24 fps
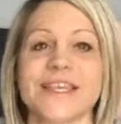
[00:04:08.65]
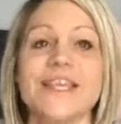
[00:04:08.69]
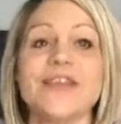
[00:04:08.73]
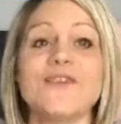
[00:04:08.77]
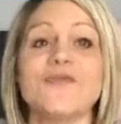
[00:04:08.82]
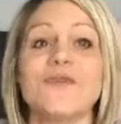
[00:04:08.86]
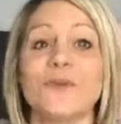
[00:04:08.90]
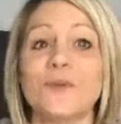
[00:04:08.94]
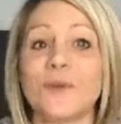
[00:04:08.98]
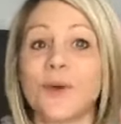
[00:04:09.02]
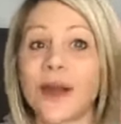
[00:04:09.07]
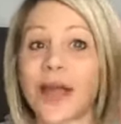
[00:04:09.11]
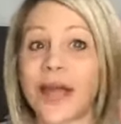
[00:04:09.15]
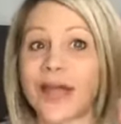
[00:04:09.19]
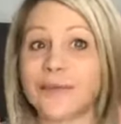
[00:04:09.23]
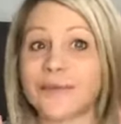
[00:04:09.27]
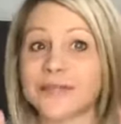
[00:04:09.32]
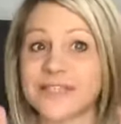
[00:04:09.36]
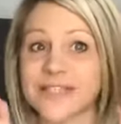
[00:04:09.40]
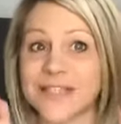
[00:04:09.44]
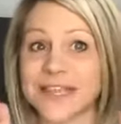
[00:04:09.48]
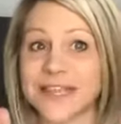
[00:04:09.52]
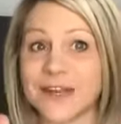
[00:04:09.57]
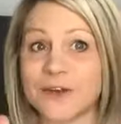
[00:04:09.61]
even when I
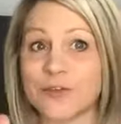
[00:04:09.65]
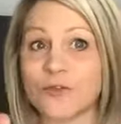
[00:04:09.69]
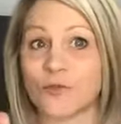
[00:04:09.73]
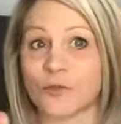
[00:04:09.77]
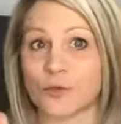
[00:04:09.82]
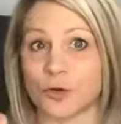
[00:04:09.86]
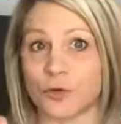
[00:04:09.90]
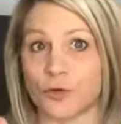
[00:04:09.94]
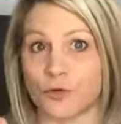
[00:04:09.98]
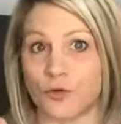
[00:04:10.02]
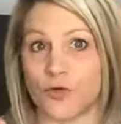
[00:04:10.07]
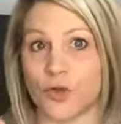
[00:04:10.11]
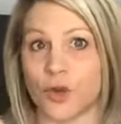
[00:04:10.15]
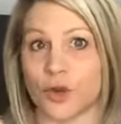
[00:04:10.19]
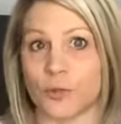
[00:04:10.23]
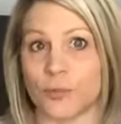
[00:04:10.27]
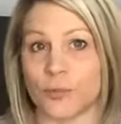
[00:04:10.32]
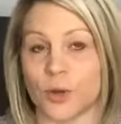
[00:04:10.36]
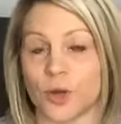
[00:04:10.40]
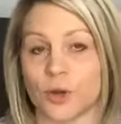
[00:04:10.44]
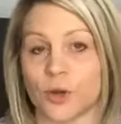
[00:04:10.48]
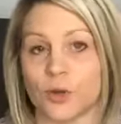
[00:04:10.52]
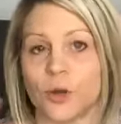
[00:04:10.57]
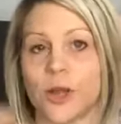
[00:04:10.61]
was in fruit fear
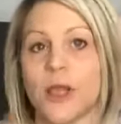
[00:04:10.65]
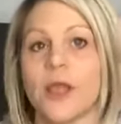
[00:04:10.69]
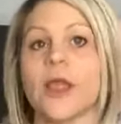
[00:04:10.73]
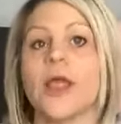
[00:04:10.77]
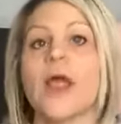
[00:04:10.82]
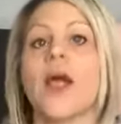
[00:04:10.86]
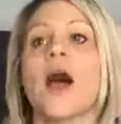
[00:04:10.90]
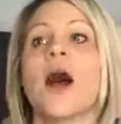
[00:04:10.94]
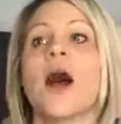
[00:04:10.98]
mode,